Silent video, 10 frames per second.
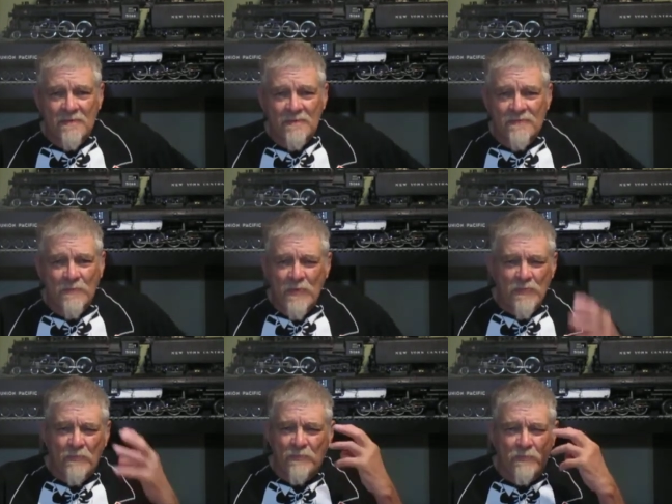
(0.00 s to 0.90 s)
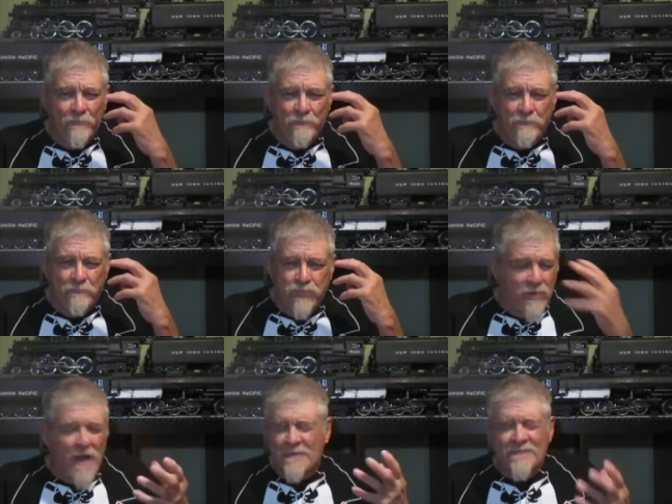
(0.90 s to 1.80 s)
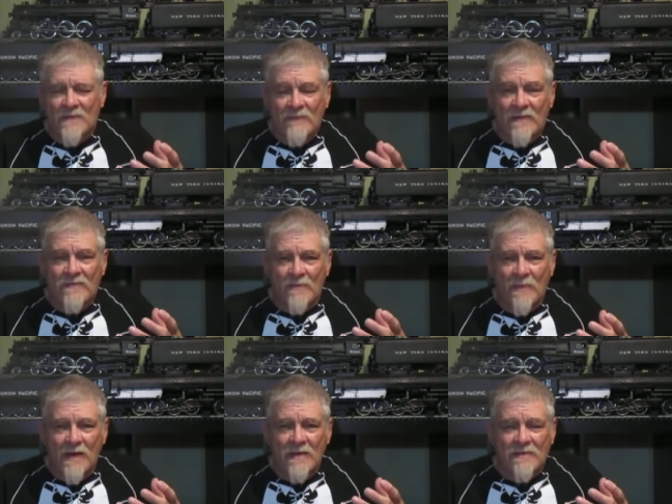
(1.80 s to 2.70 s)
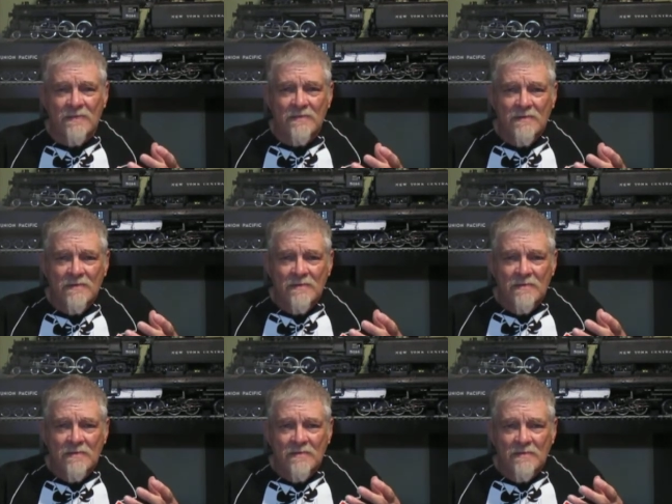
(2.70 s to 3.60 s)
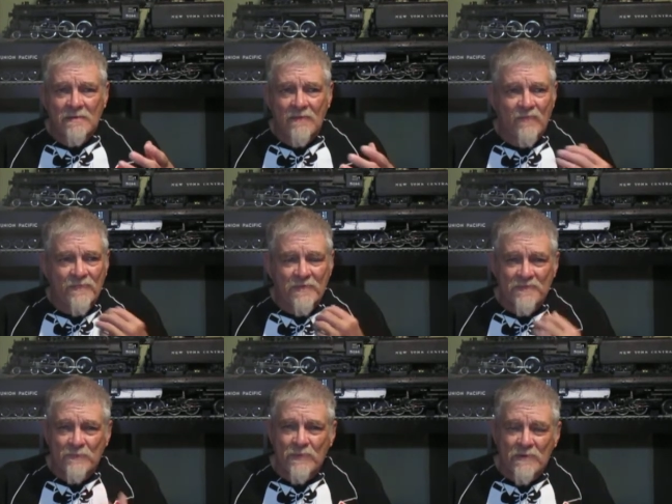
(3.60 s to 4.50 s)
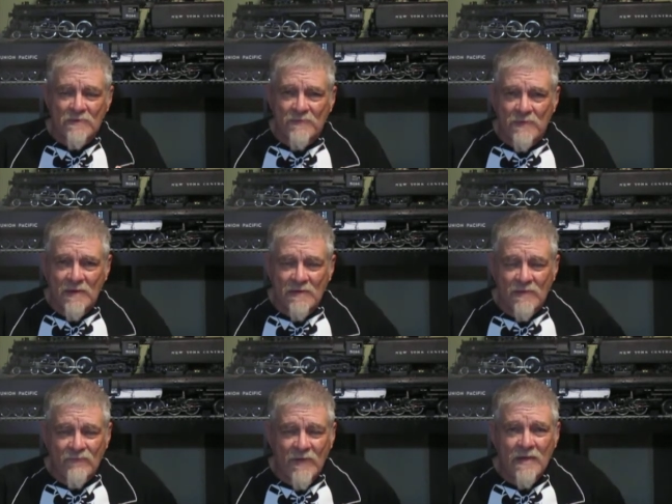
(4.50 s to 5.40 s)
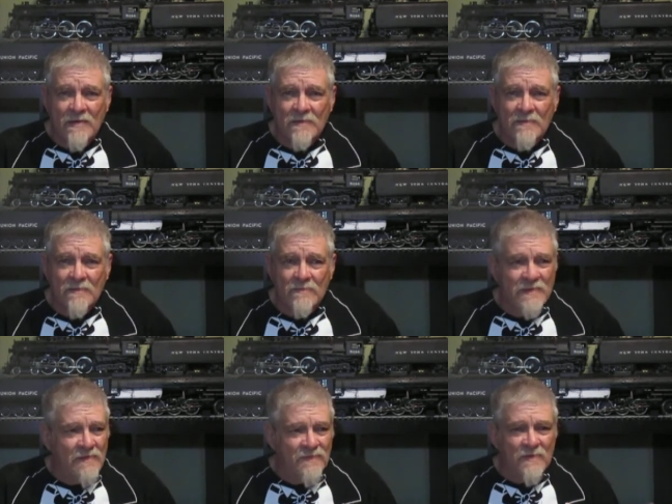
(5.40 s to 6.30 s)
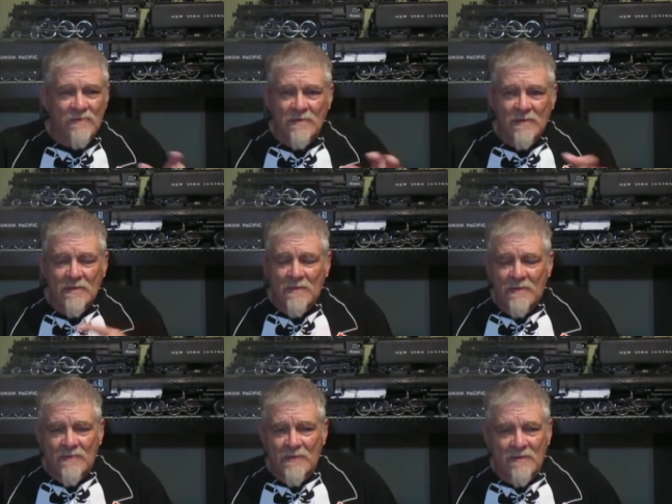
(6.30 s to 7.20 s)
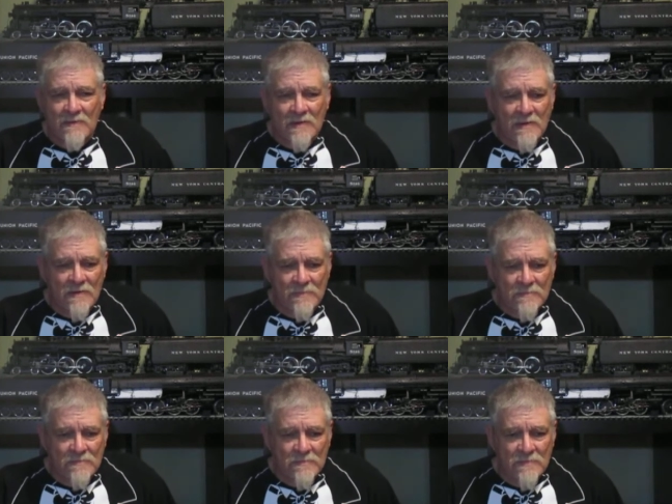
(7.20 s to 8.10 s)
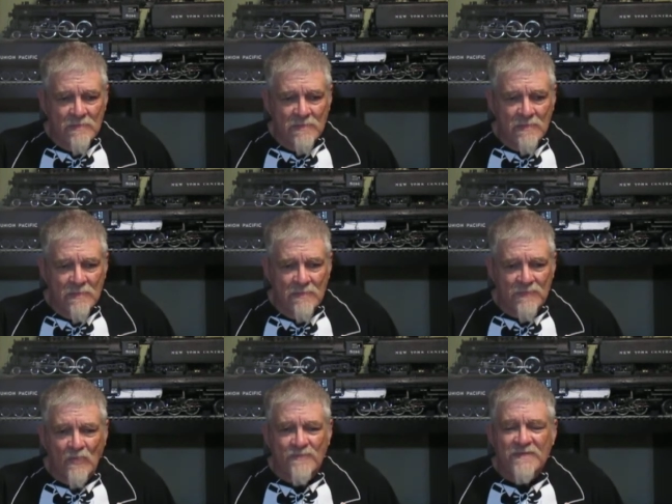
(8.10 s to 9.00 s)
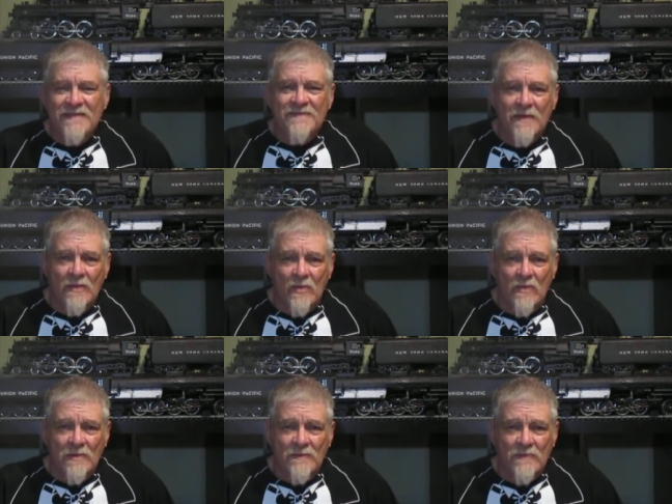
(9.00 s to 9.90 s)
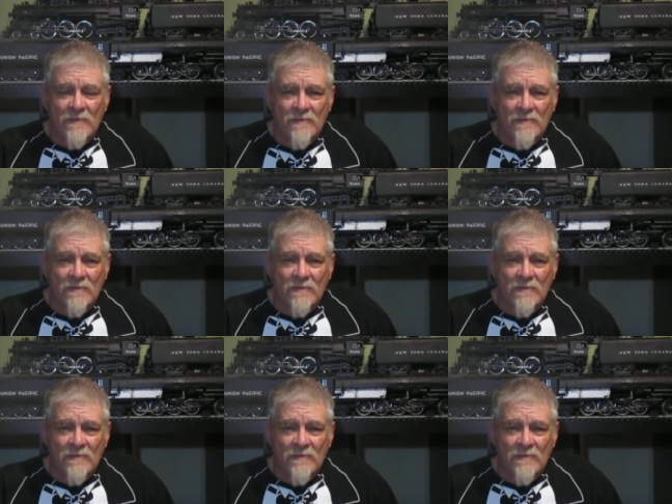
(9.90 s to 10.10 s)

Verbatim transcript: See, people block stuff out of their mind of what the spirit is trying to convey because they're they're uh, so detail oriented.